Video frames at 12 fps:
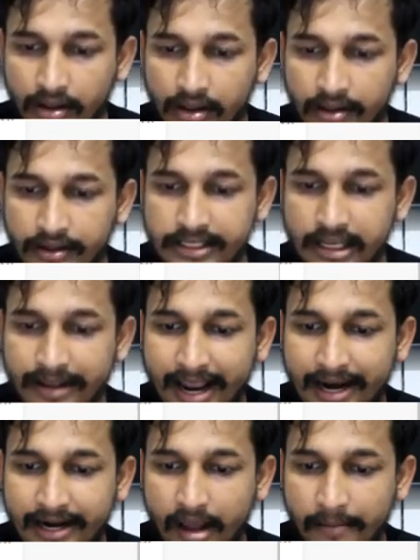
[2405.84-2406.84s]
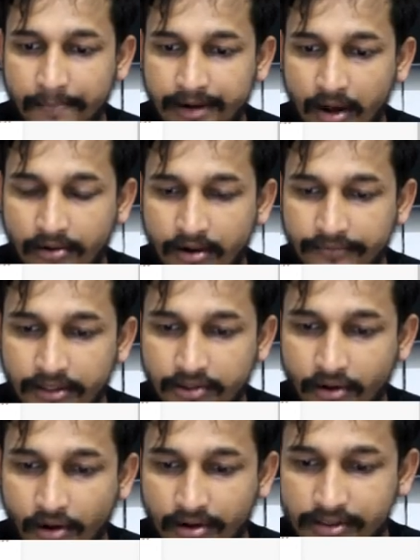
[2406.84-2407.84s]
Reason behind up down of the
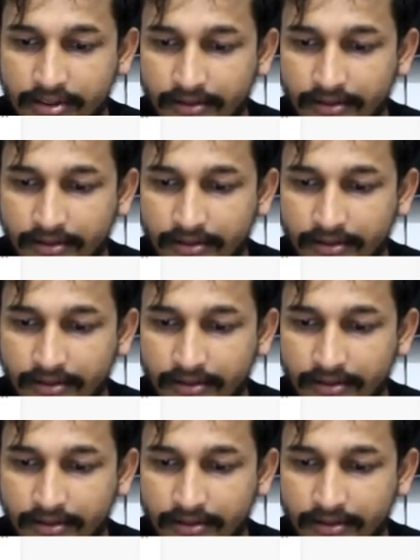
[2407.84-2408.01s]
stocks.